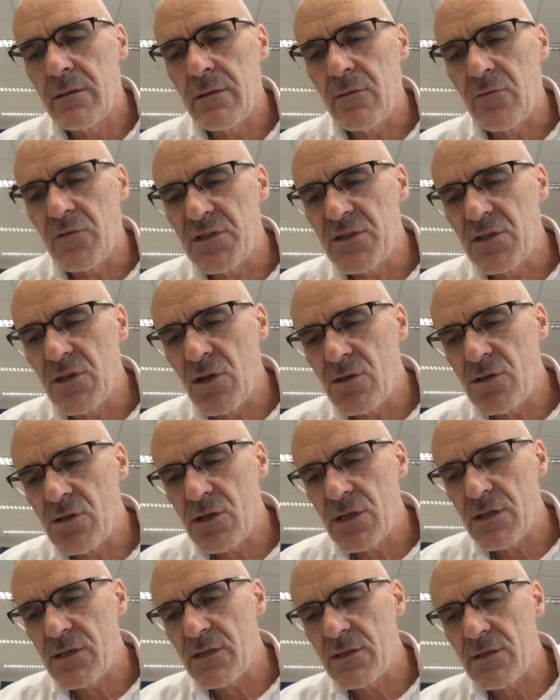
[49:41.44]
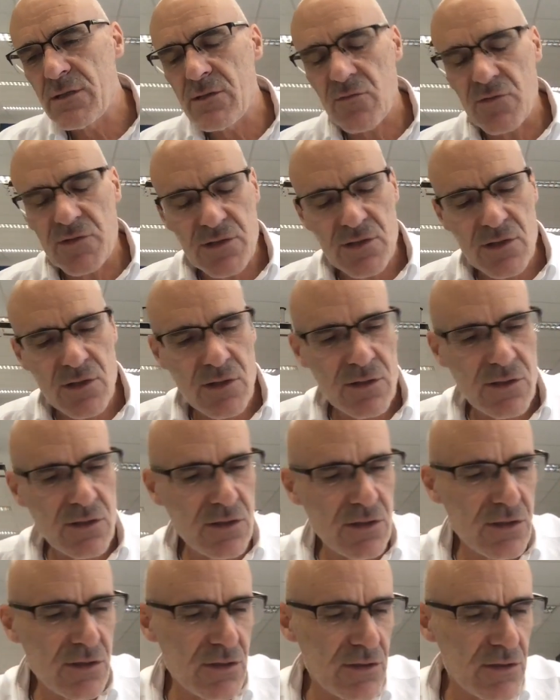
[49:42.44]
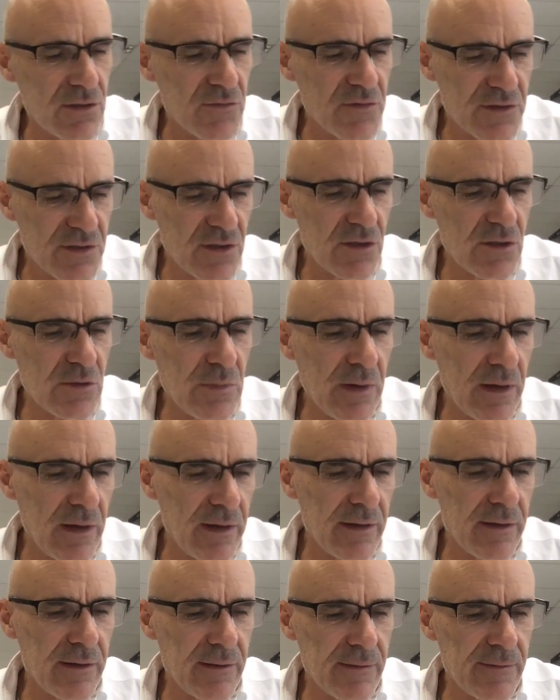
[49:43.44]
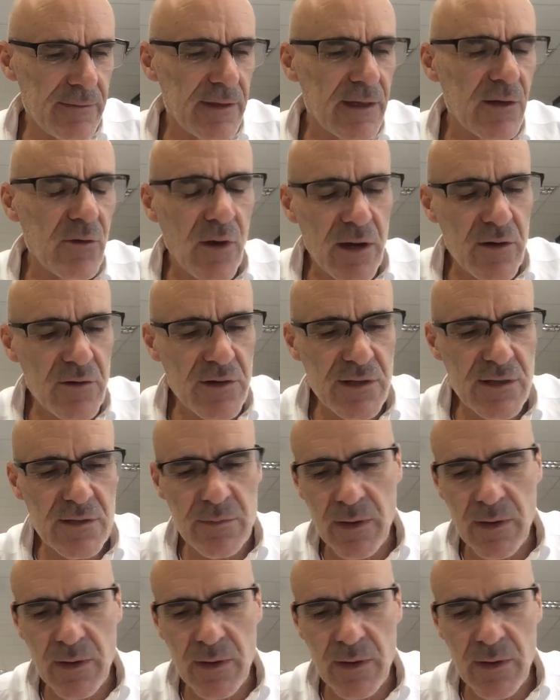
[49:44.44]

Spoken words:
inquiries